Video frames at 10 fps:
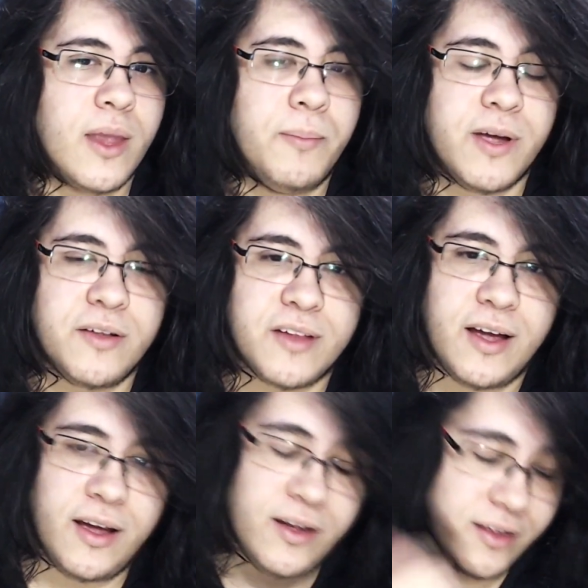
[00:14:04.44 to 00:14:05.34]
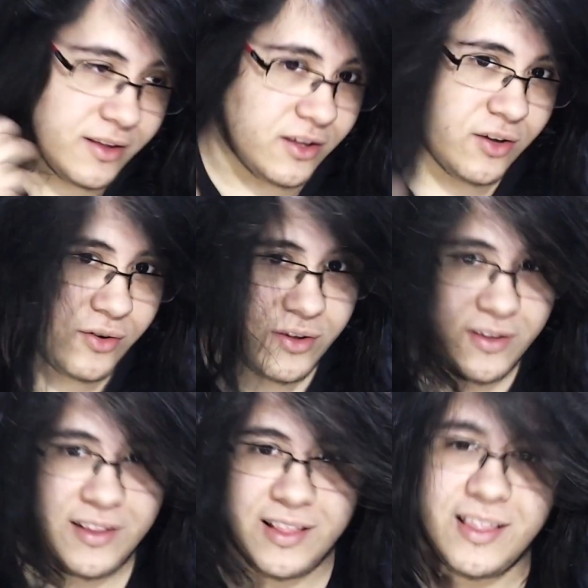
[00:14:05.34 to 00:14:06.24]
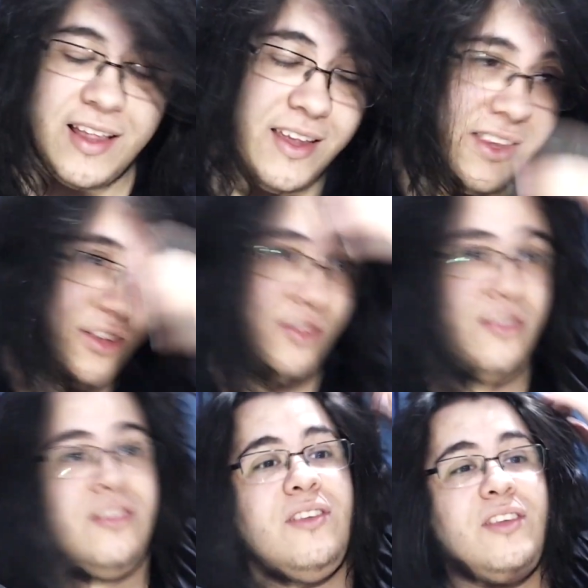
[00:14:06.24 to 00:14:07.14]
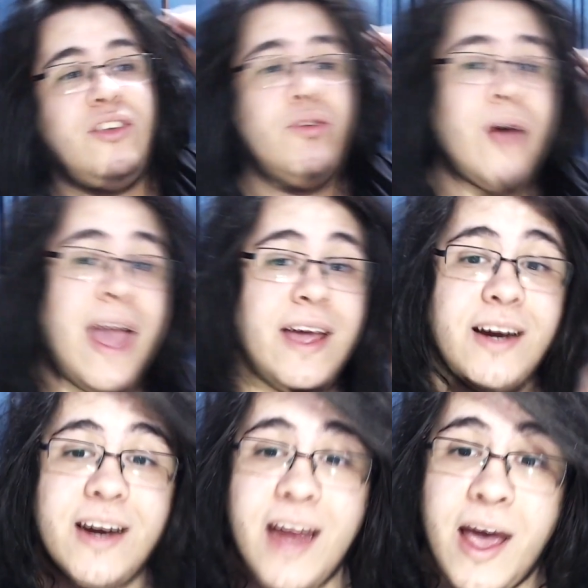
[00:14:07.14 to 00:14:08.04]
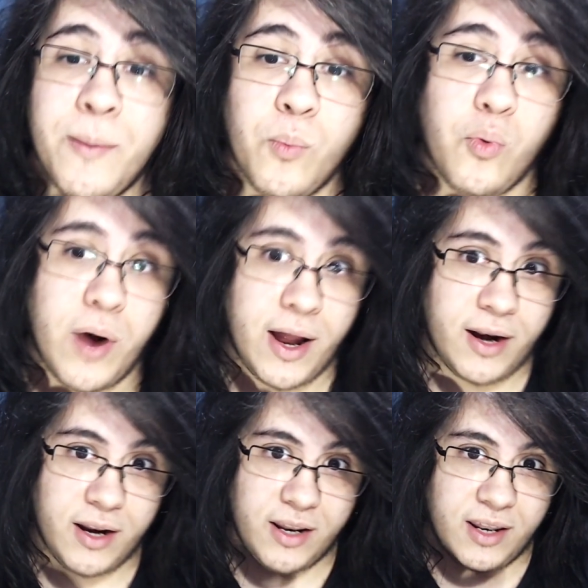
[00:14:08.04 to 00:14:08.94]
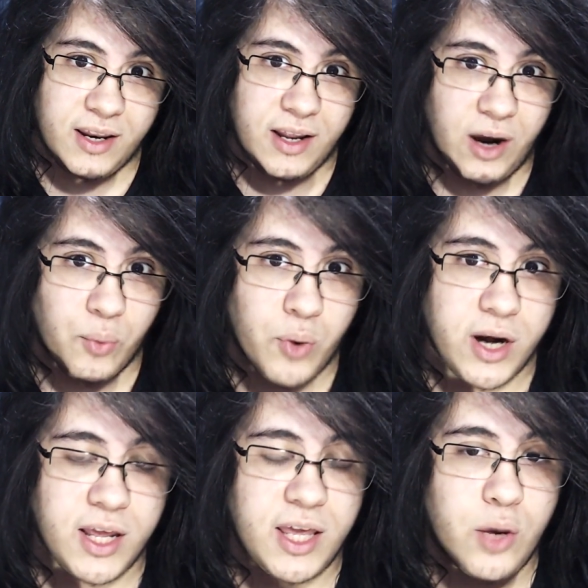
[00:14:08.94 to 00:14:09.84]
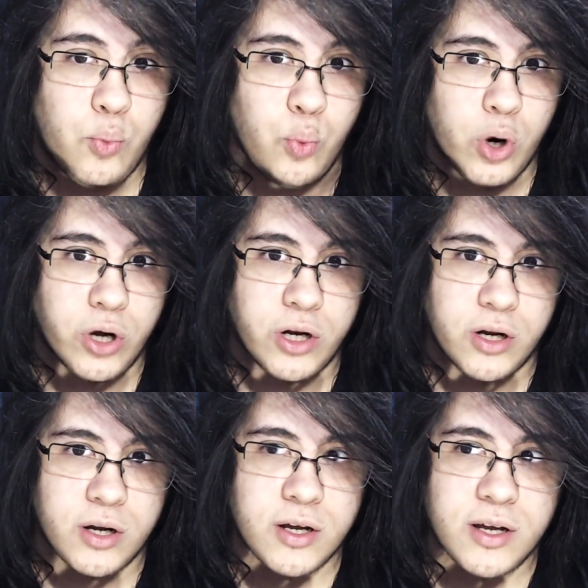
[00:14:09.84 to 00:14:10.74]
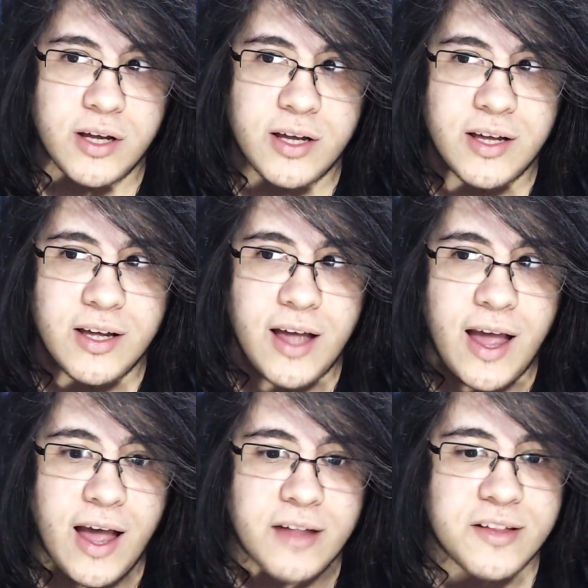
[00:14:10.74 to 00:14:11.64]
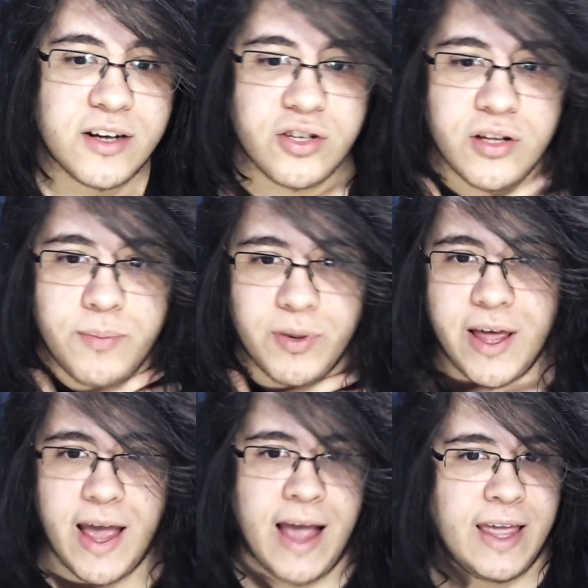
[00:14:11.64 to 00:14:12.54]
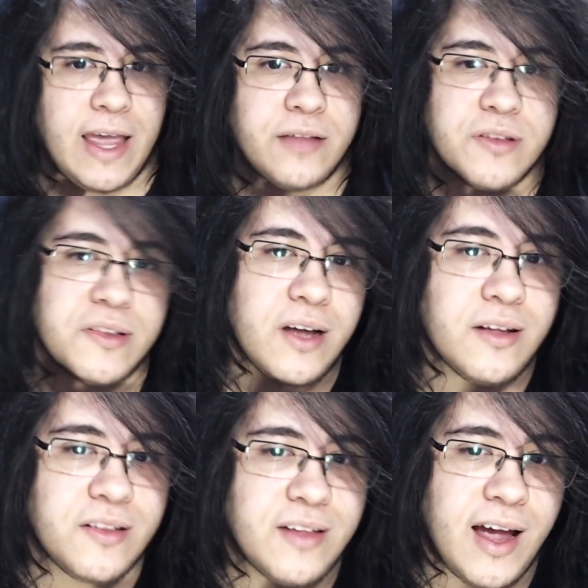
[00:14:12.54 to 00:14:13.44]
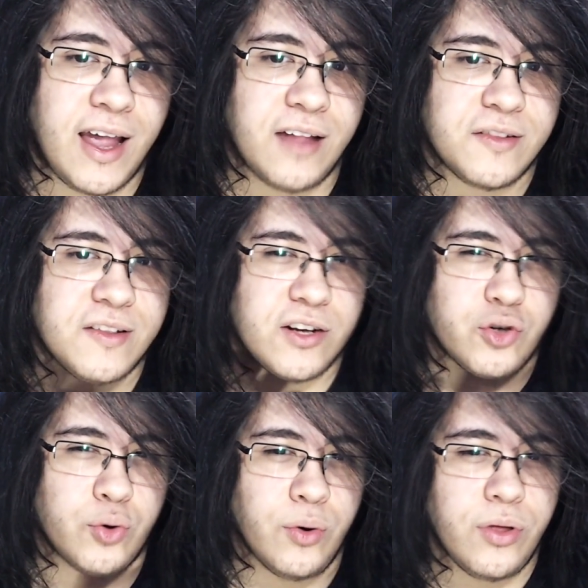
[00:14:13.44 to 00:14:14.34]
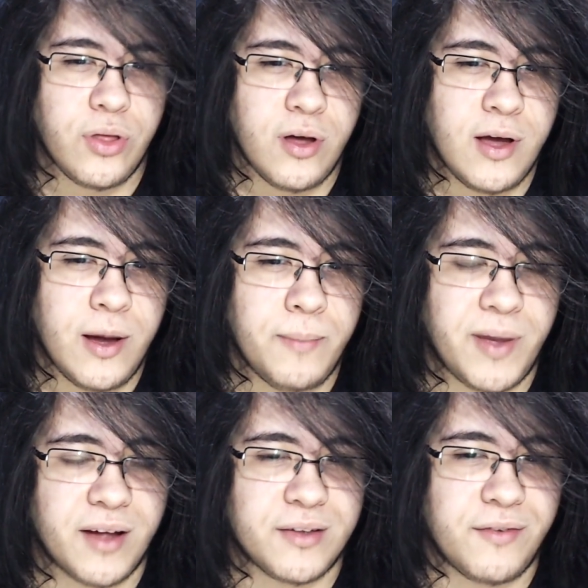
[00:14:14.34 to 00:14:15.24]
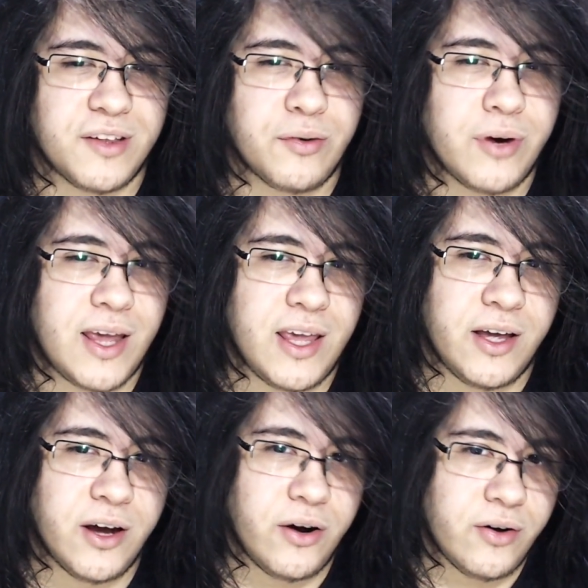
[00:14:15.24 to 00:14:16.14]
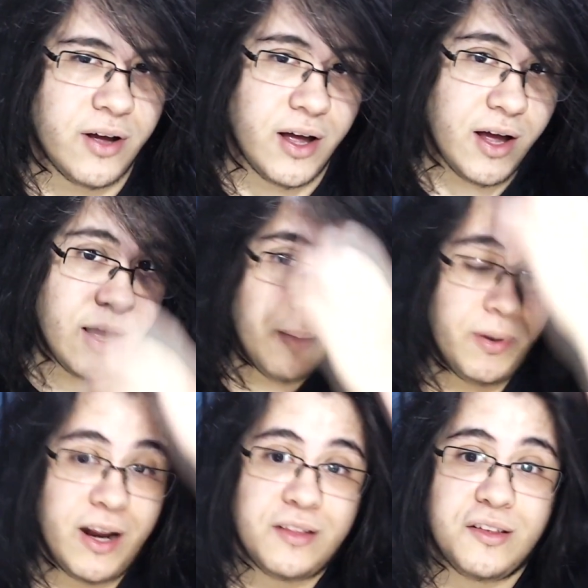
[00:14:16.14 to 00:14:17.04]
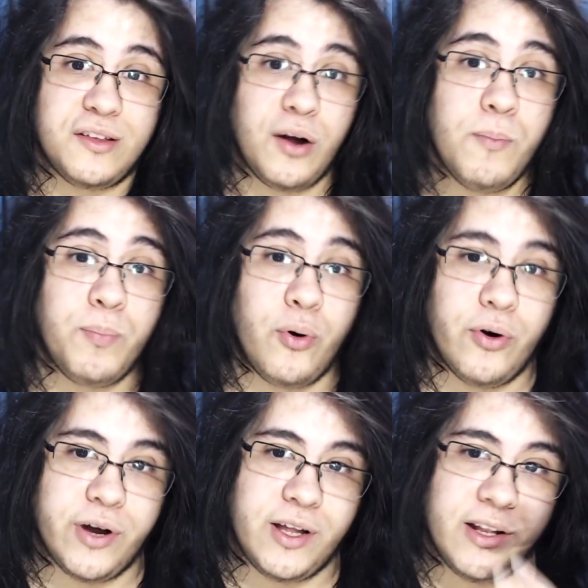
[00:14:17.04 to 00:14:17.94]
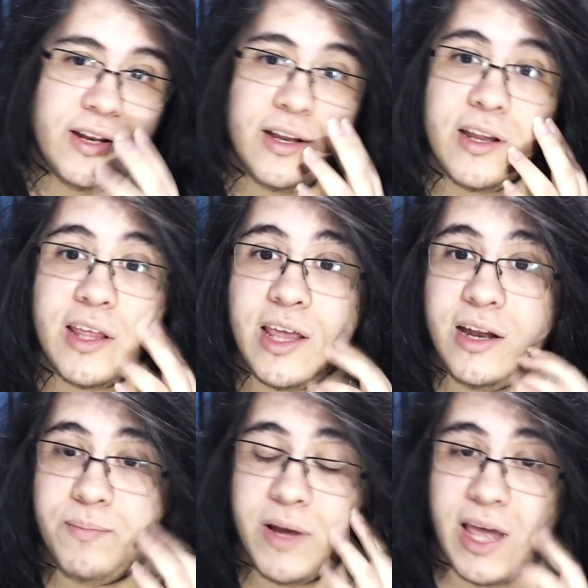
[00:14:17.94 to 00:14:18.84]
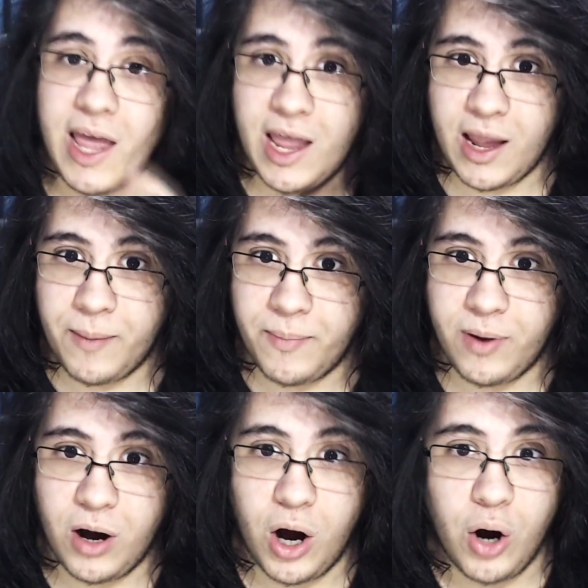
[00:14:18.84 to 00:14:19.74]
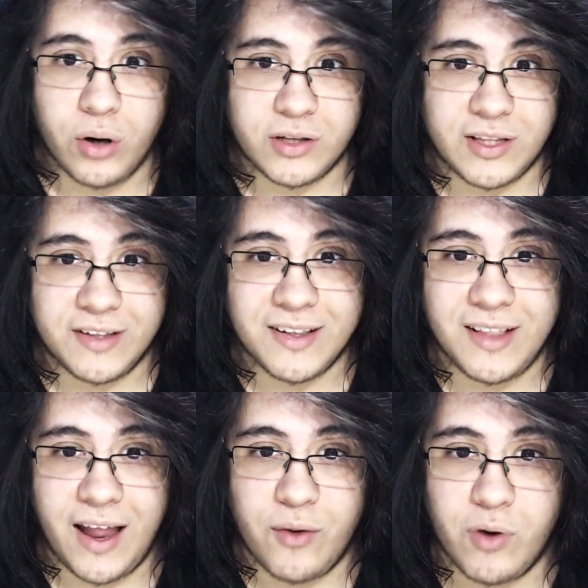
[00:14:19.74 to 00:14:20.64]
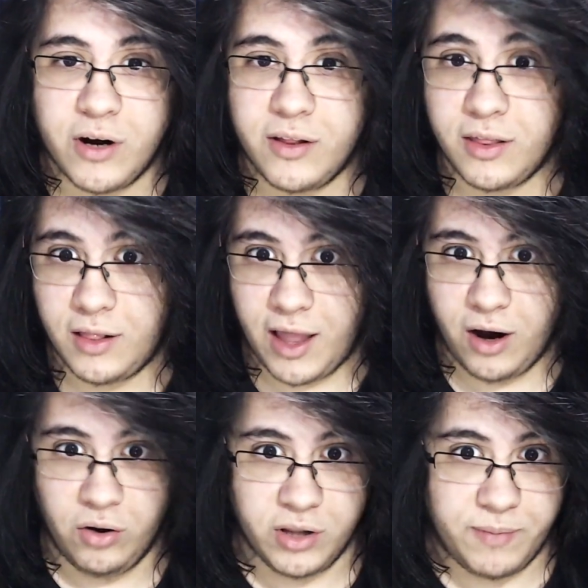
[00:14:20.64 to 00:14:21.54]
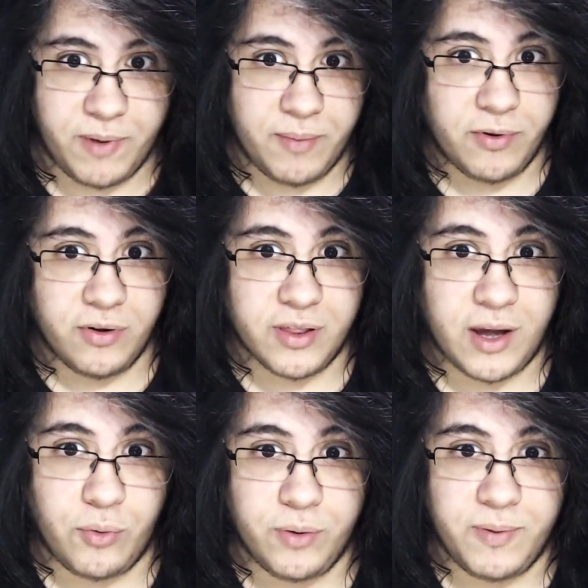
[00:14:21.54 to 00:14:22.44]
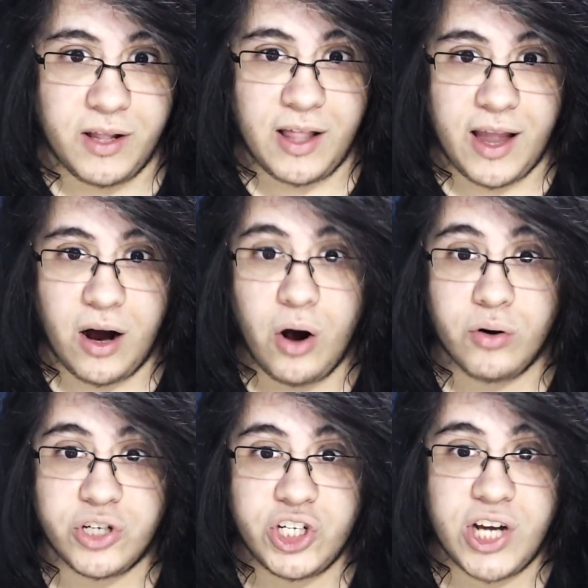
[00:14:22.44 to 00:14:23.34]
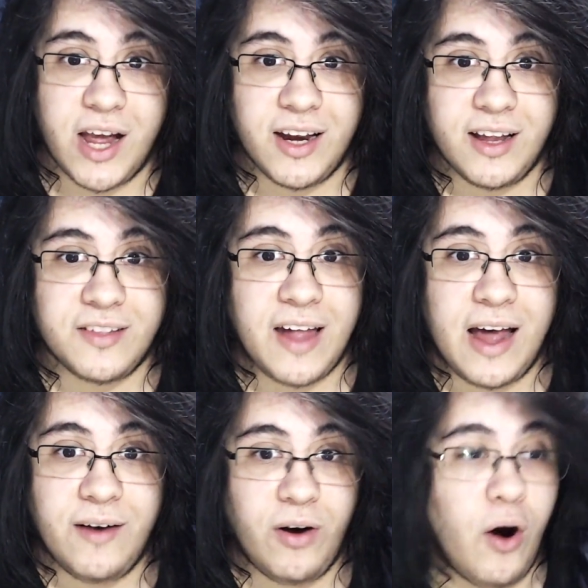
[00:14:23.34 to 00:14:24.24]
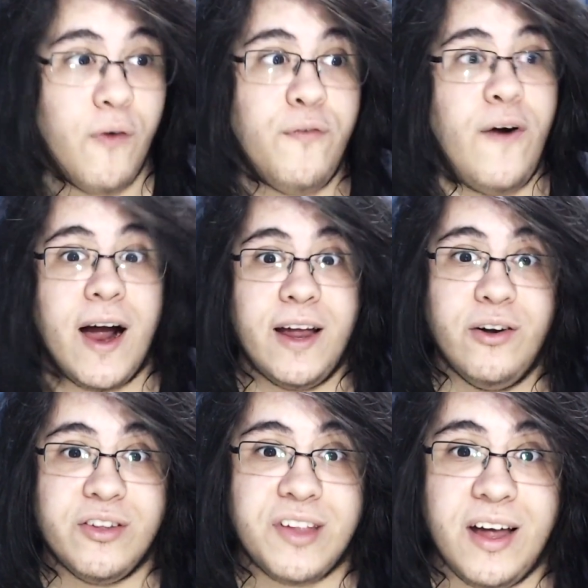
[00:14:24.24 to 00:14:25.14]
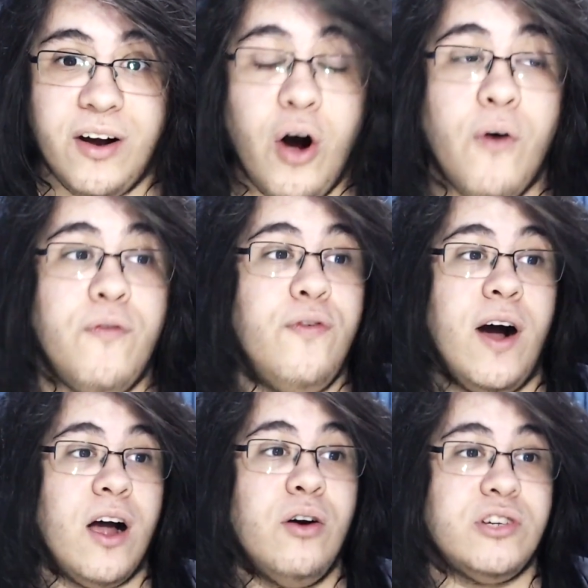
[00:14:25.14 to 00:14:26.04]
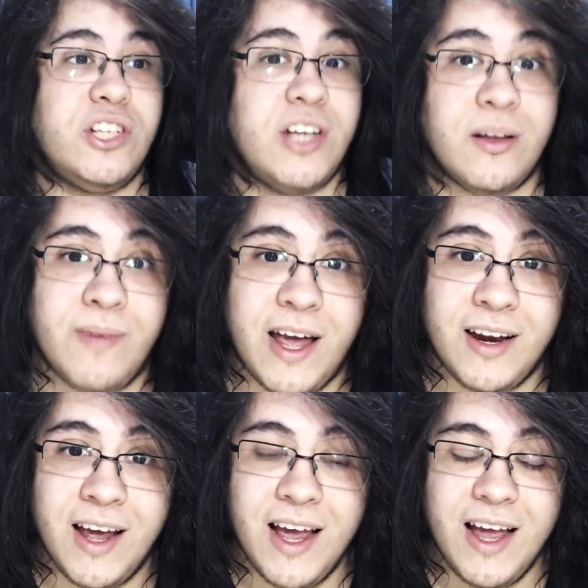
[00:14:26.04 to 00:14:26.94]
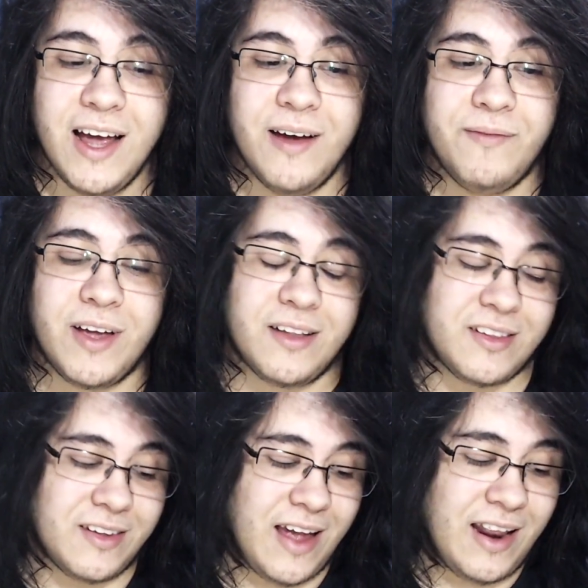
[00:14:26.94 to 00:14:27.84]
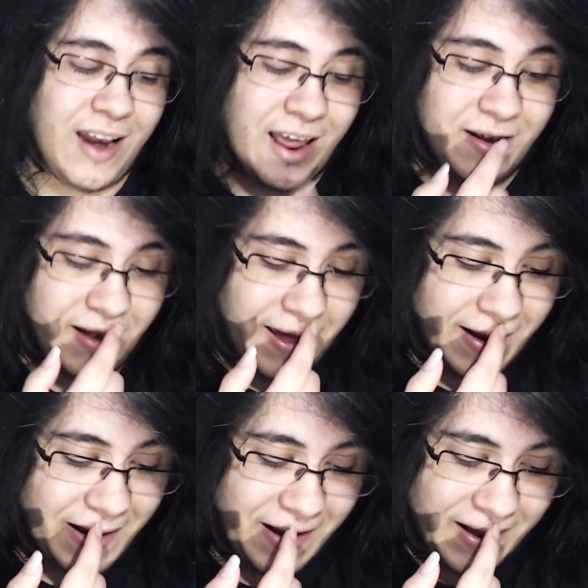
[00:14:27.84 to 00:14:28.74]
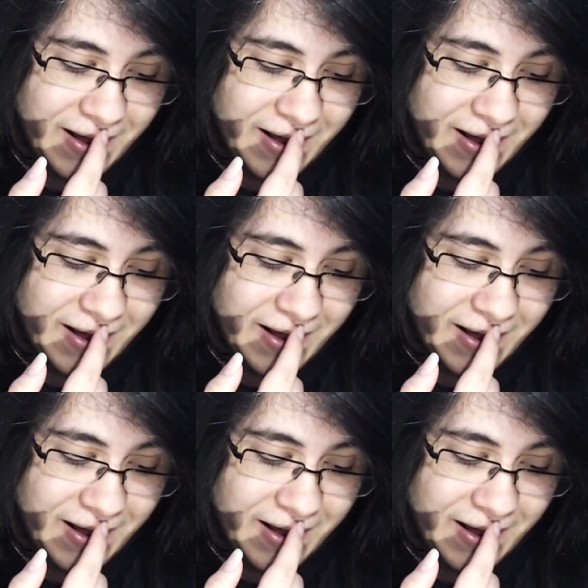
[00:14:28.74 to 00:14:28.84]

because like you hated him when he would essentially play against us, against the truth, because of his own ego. But at some point, it became... Oh, this is like one of the like only people that would be like, oh shit, it's Hannibal. Oh fuck, I know it's Hannibal. Oh fuck, oh shit, man. Because, and like,